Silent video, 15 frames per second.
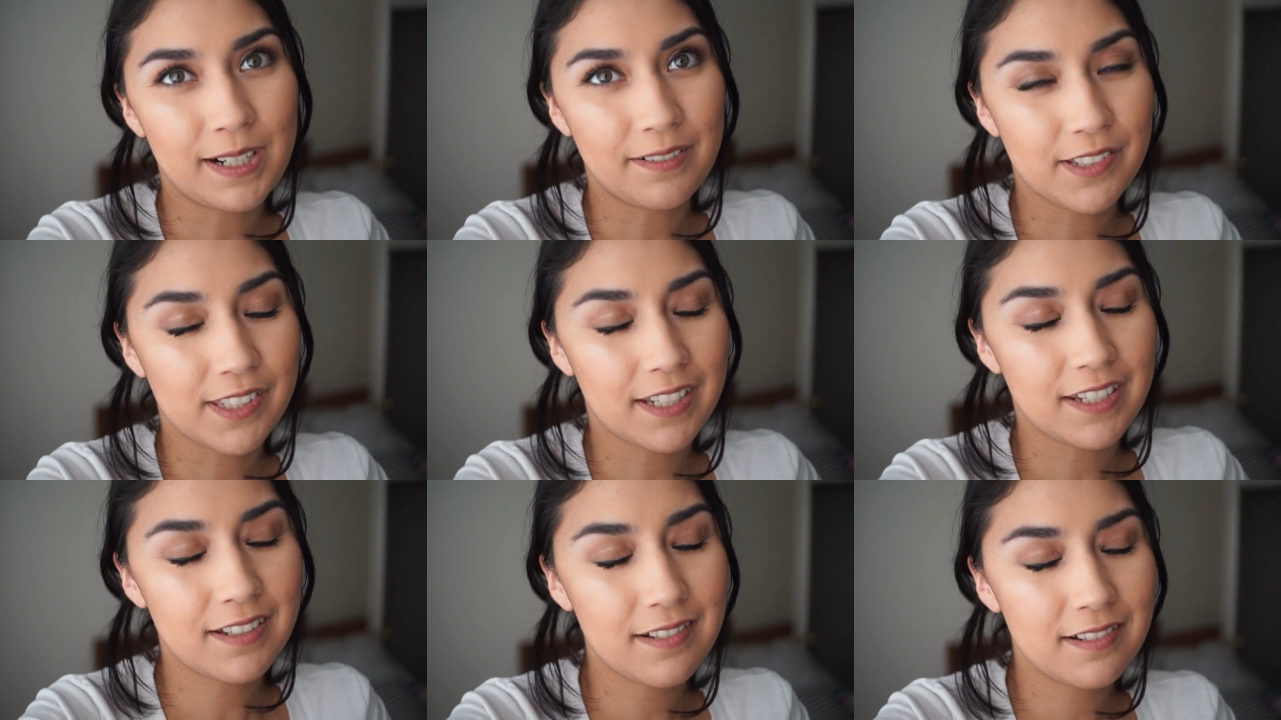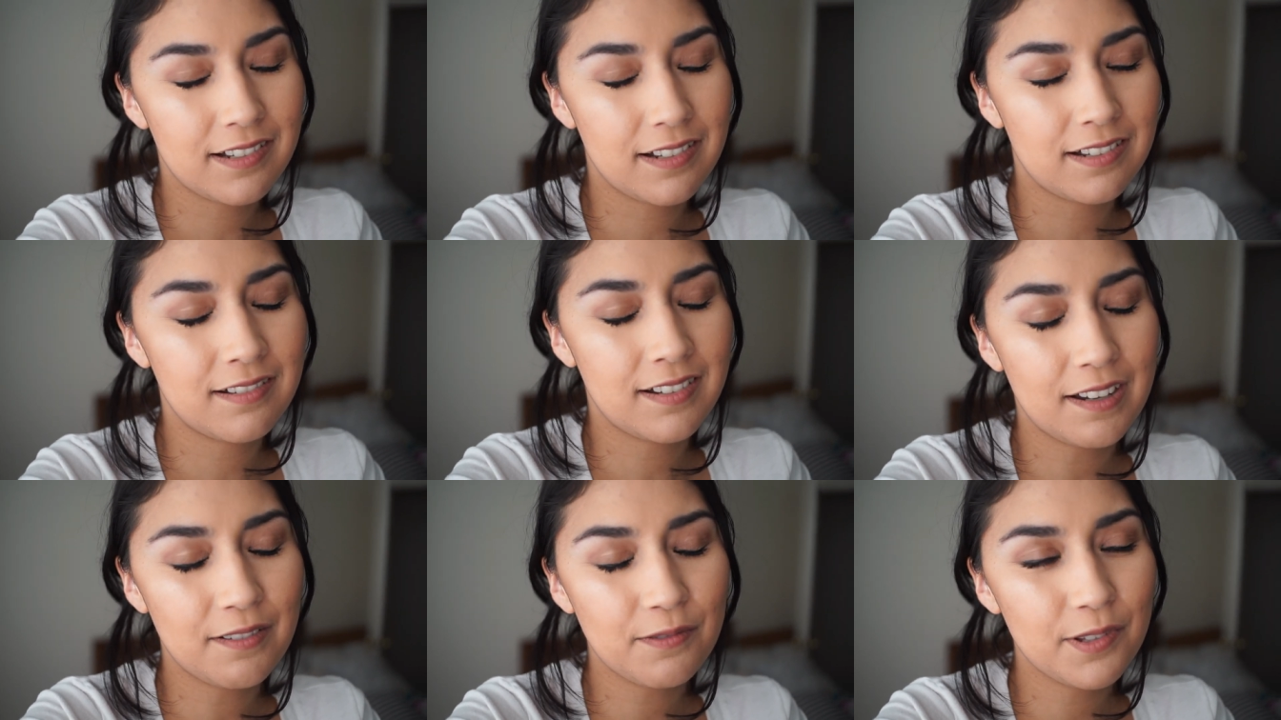I was like, oh,
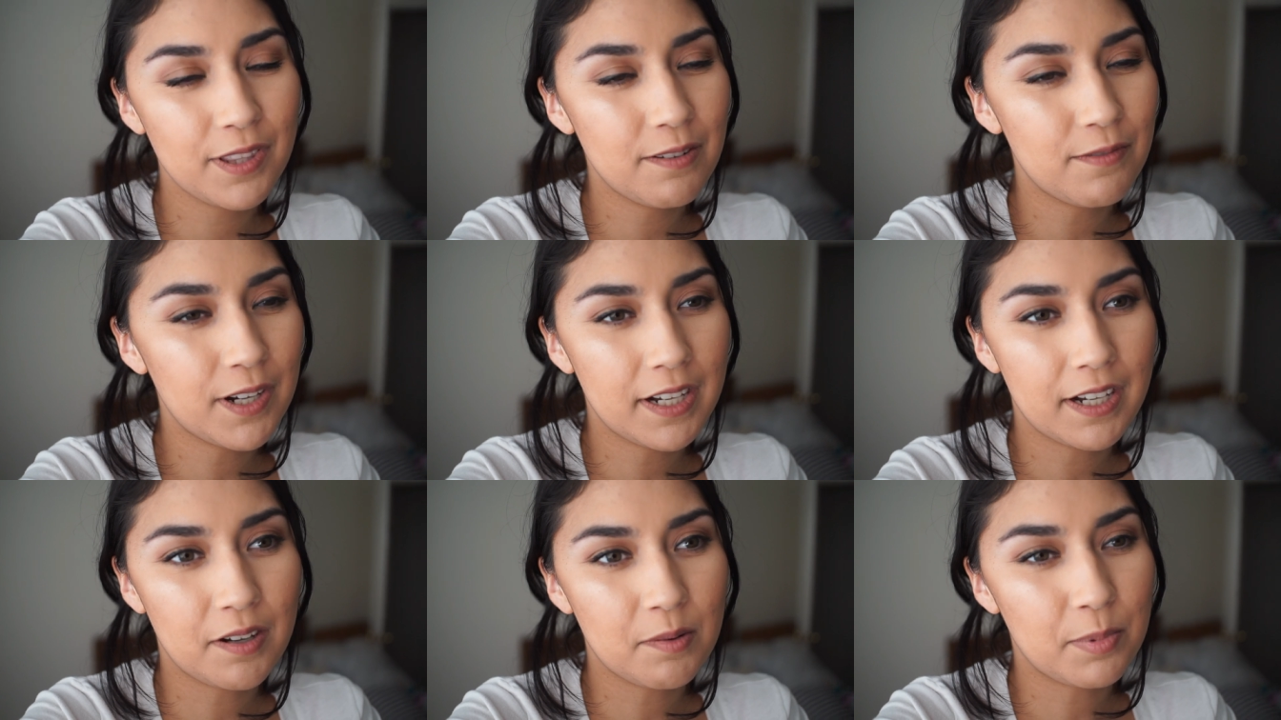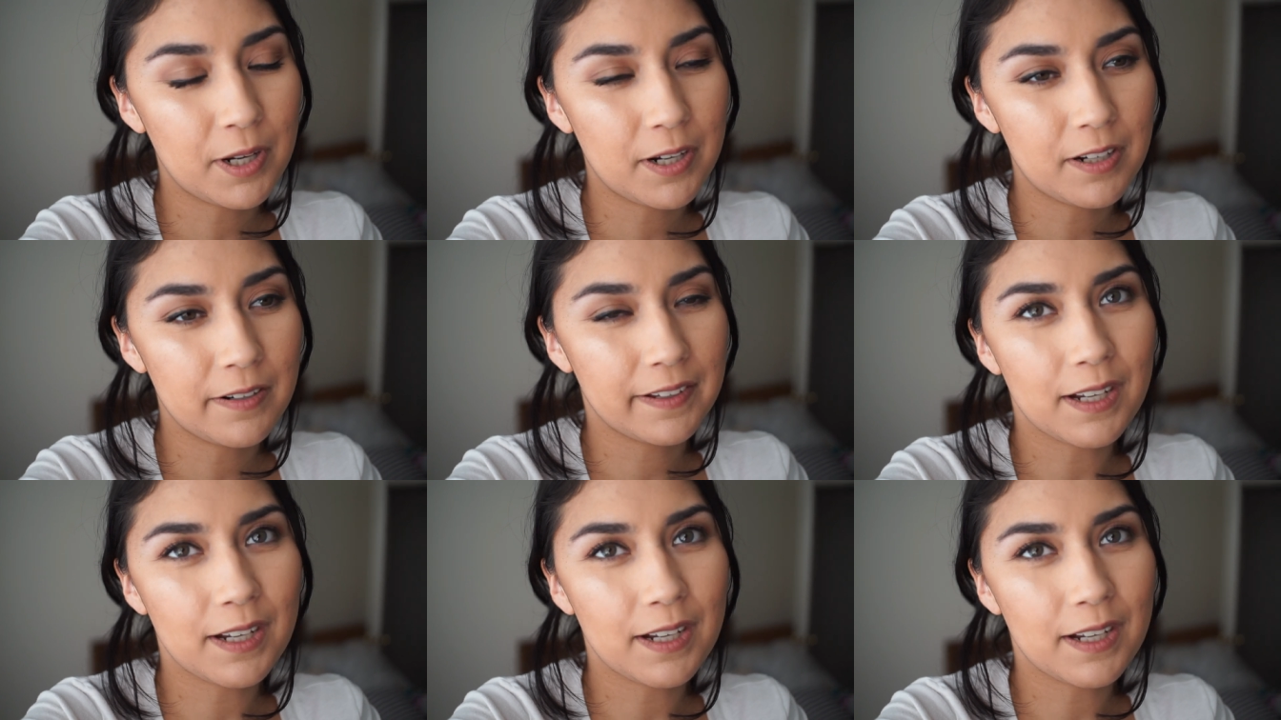I really wanted Harry Potter.